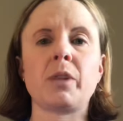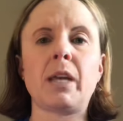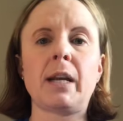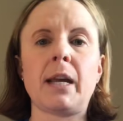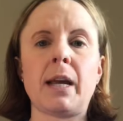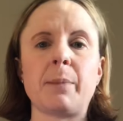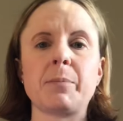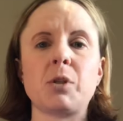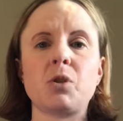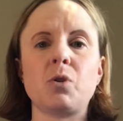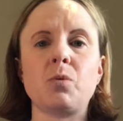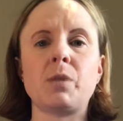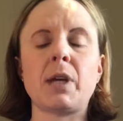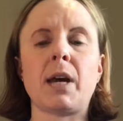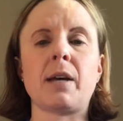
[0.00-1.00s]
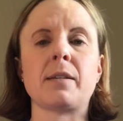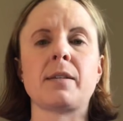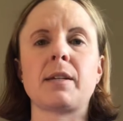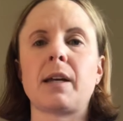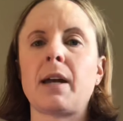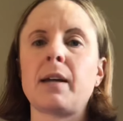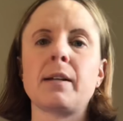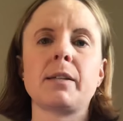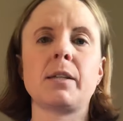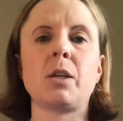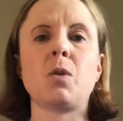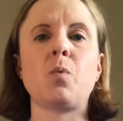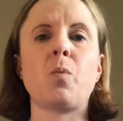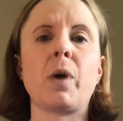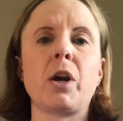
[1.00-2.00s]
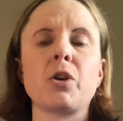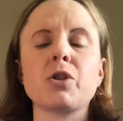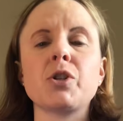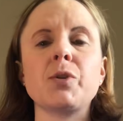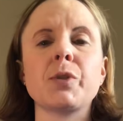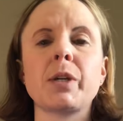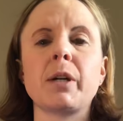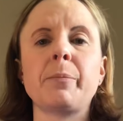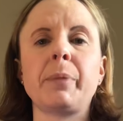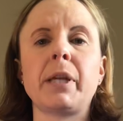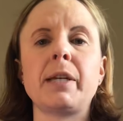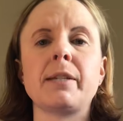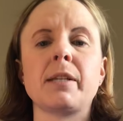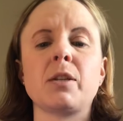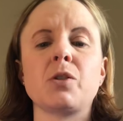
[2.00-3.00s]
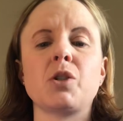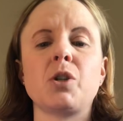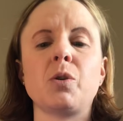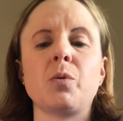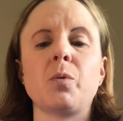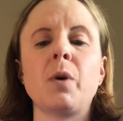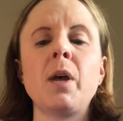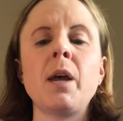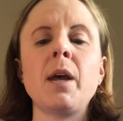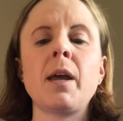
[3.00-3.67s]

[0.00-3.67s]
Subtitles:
that aptitude test to kind of see where she's going to place into.